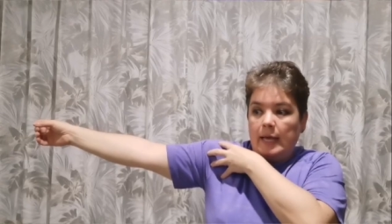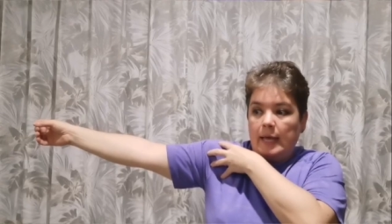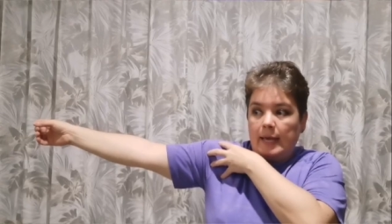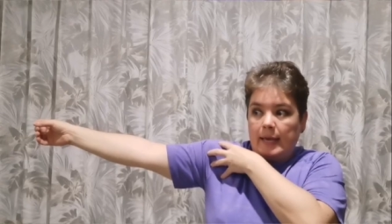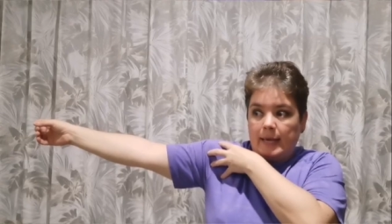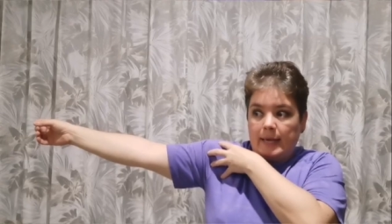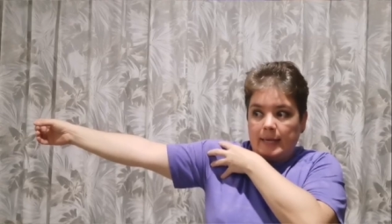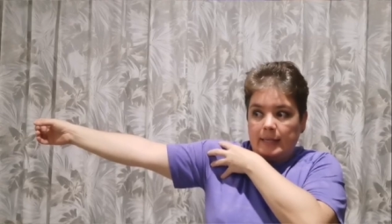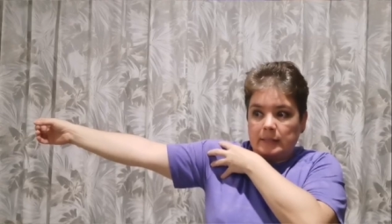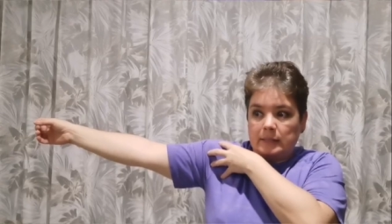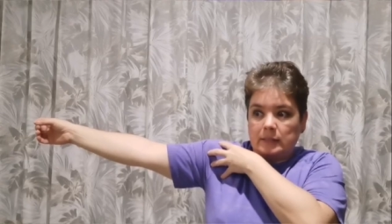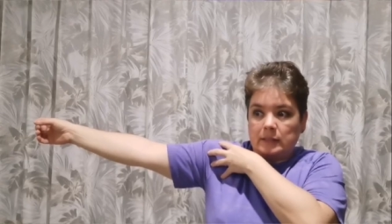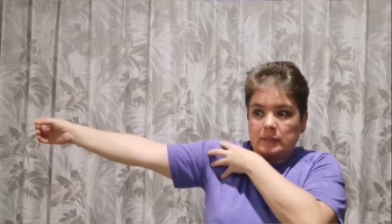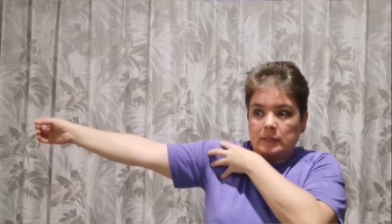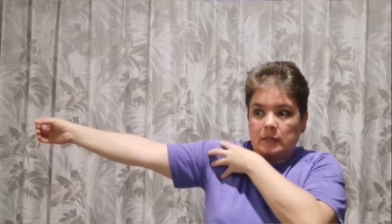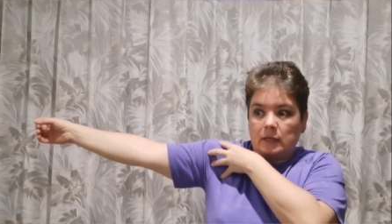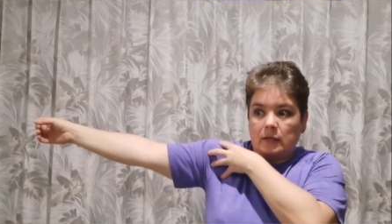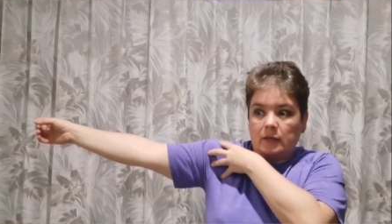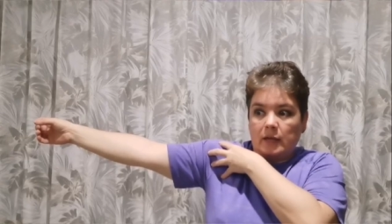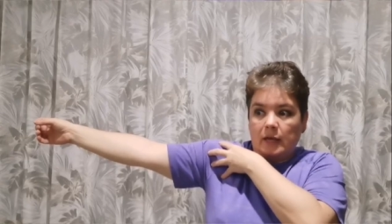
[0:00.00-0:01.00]
and
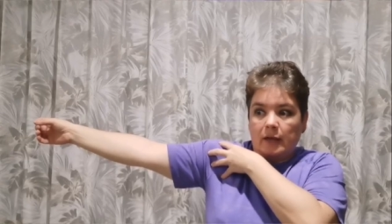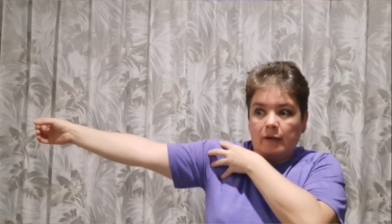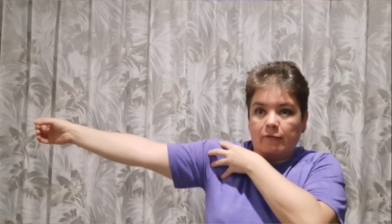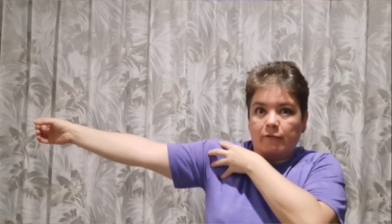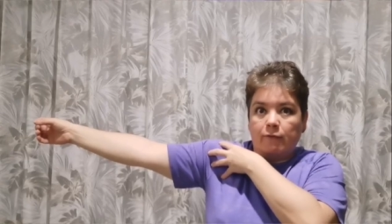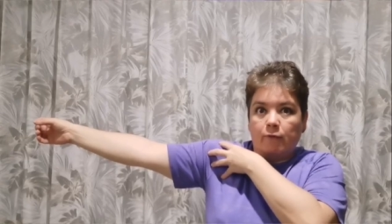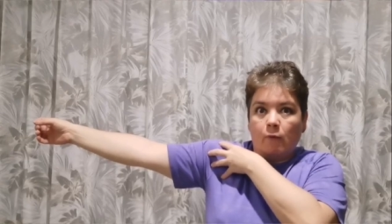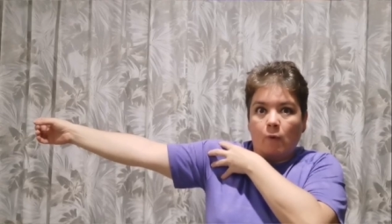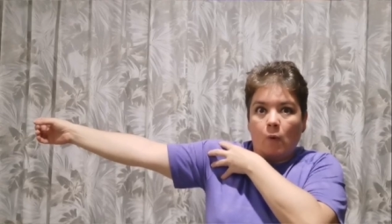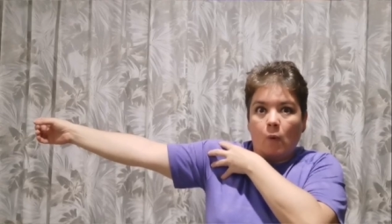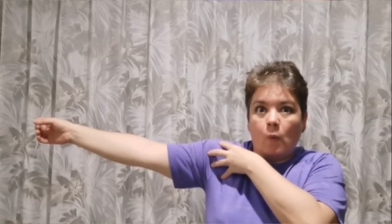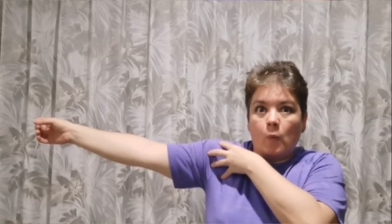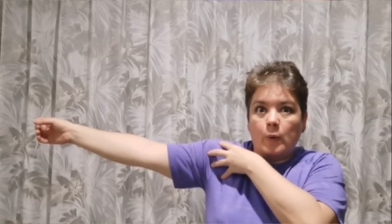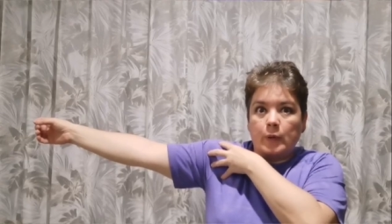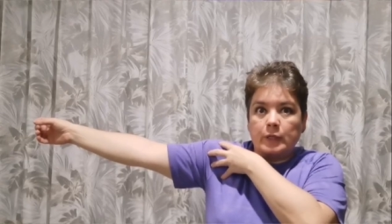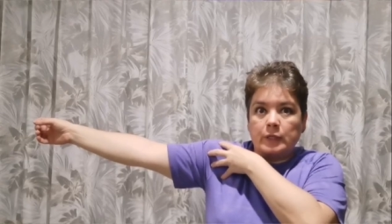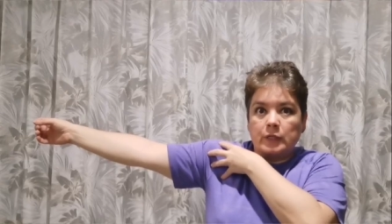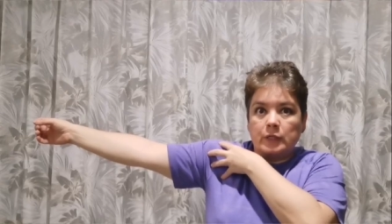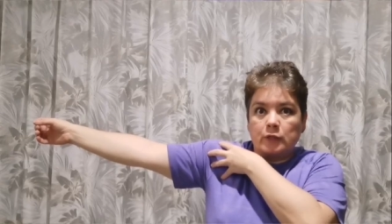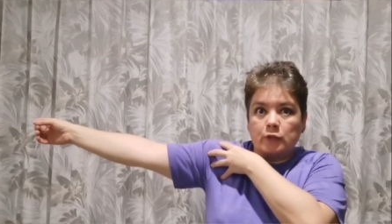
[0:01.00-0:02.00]
therefore
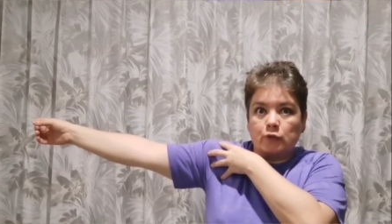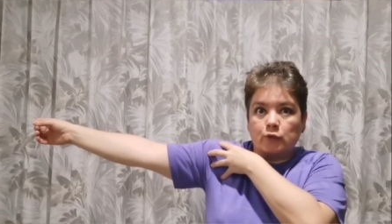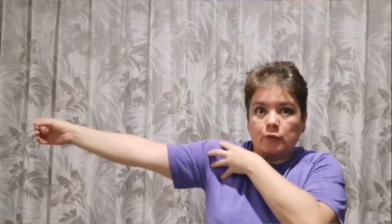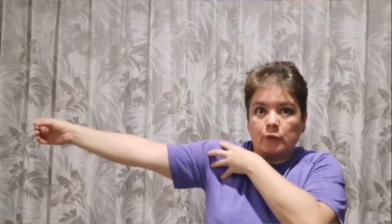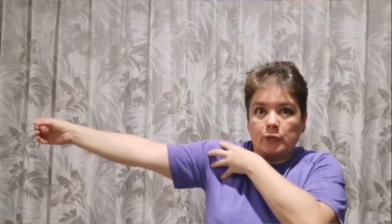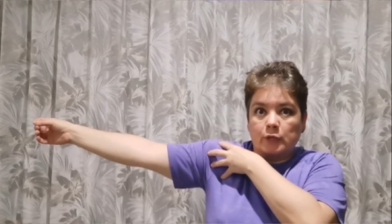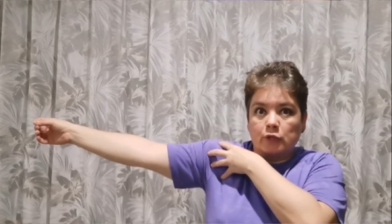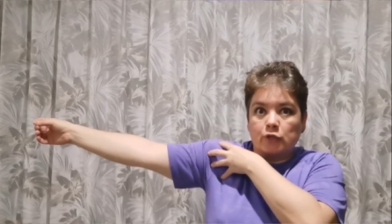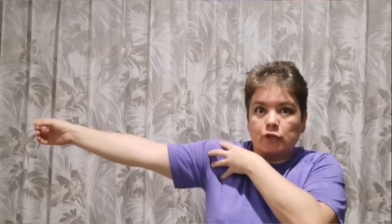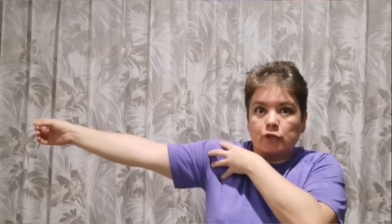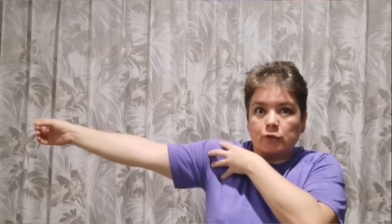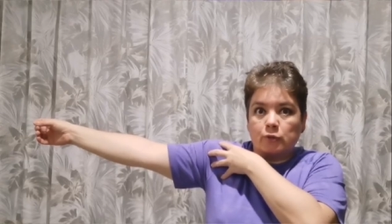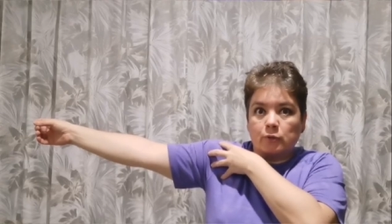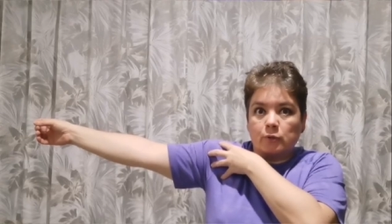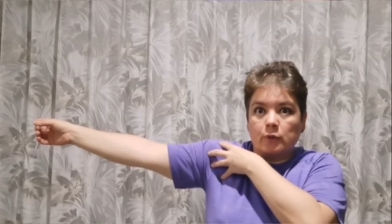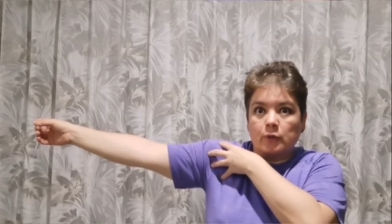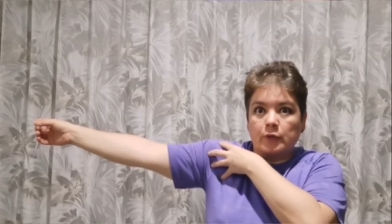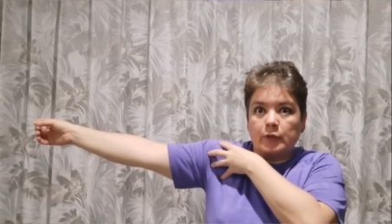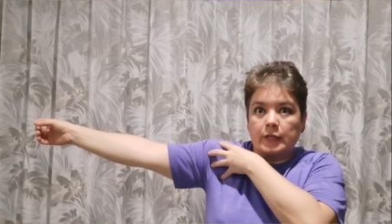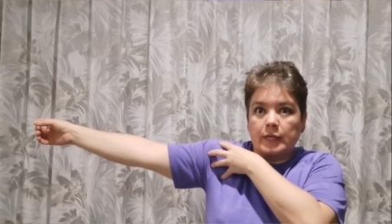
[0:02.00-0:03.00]
we need to
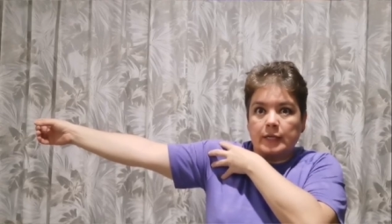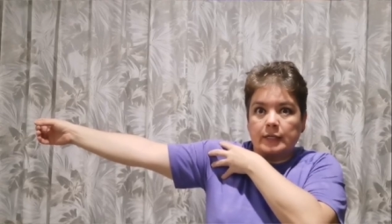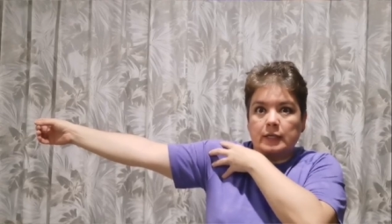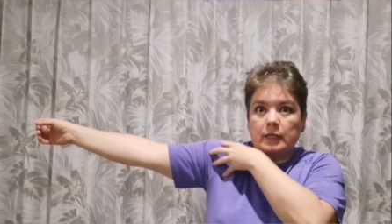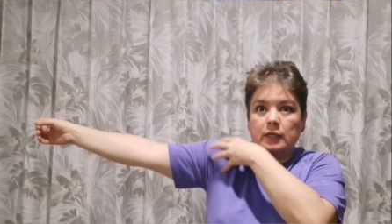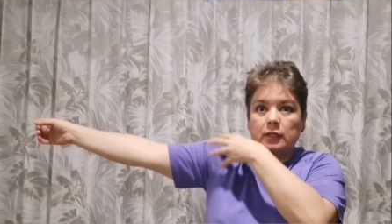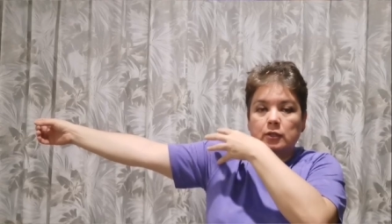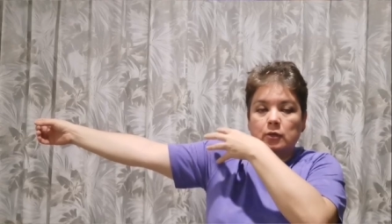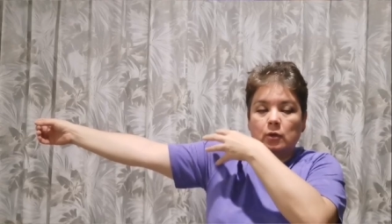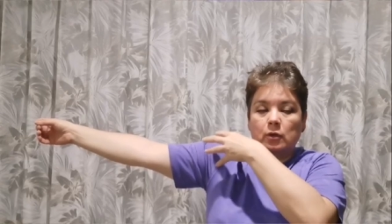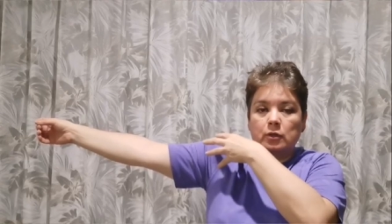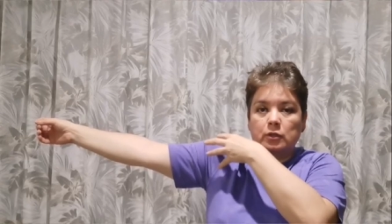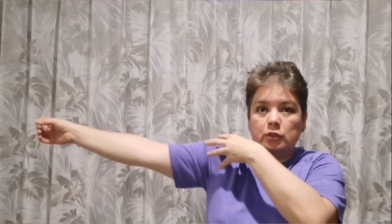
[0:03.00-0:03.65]
ensure that it